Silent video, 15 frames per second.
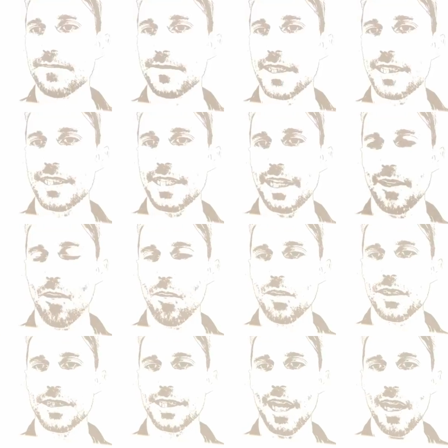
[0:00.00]
this is a
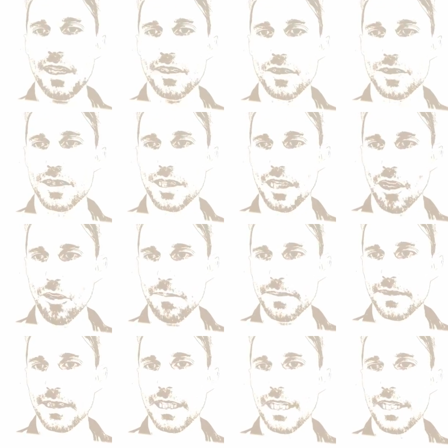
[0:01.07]
horizontal slope.
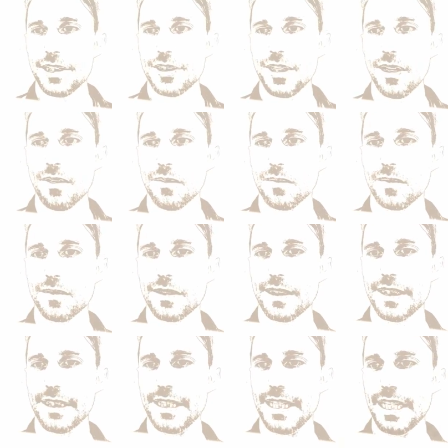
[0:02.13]
So
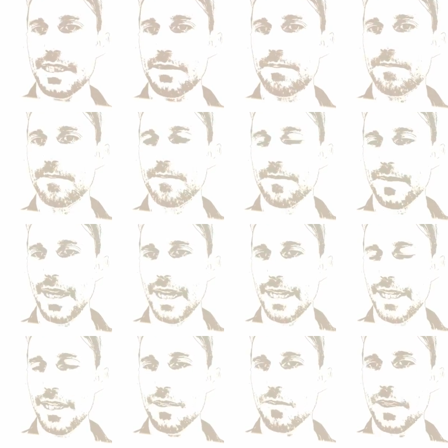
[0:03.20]
this
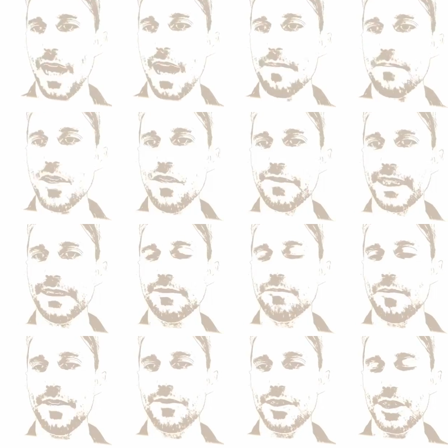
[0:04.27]
here, we're not moving.
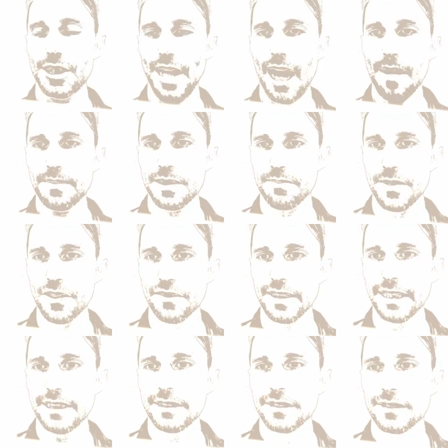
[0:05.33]
We've stopped moving.